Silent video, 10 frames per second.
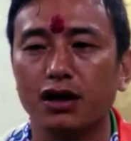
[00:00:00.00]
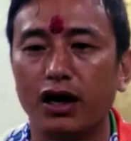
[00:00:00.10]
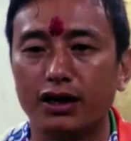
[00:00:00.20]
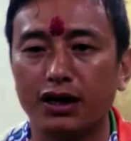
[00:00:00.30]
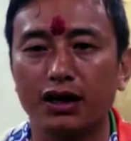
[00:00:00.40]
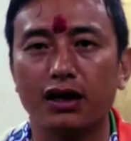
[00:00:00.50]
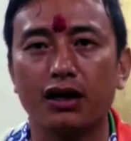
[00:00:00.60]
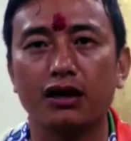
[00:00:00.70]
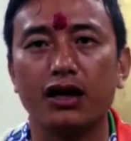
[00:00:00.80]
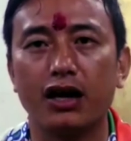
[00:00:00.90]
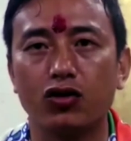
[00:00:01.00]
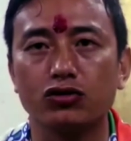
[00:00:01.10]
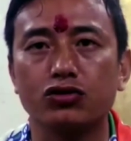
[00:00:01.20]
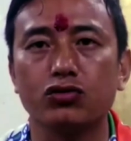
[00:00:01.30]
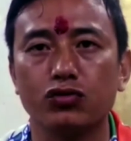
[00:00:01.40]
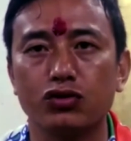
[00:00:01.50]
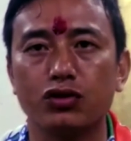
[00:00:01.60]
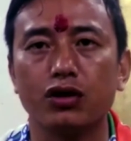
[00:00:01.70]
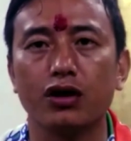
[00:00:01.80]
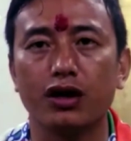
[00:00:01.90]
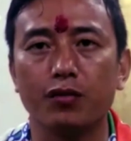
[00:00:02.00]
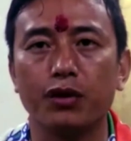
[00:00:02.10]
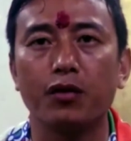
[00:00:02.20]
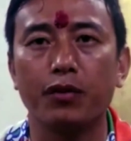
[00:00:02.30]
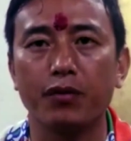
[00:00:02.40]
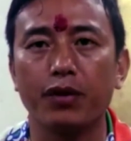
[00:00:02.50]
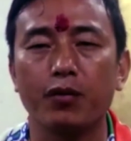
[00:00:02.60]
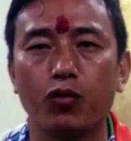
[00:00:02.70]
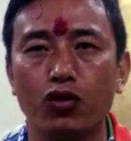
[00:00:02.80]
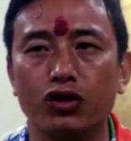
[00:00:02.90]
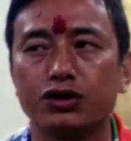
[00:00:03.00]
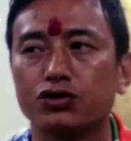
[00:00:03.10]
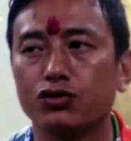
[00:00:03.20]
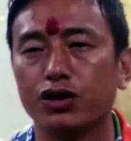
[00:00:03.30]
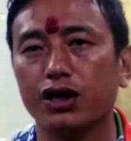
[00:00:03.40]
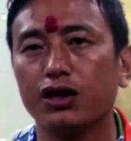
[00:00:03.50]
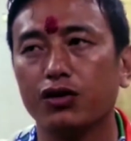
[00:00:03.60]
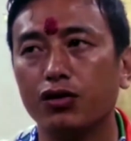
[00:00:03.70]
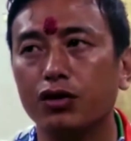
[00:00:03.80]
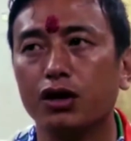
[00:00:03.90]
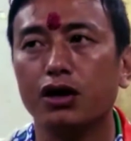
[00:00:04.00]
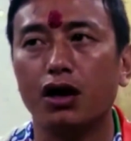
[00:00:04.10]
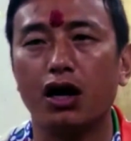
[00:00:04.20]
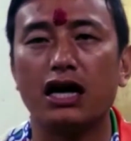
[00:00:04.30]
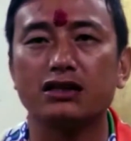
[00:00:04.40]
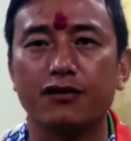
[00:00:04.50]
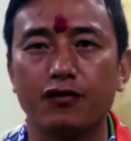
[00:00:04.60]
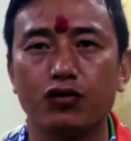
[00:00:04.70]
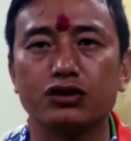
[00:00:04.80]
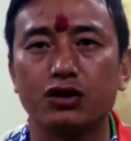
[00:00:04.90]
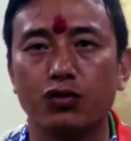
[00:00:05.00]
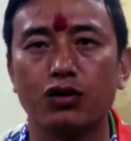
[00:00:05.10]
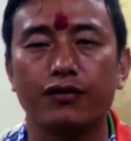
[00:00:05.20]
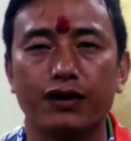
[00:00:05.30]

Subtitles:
I think that also gave me a big bonus to really, you know, ask for votes and all.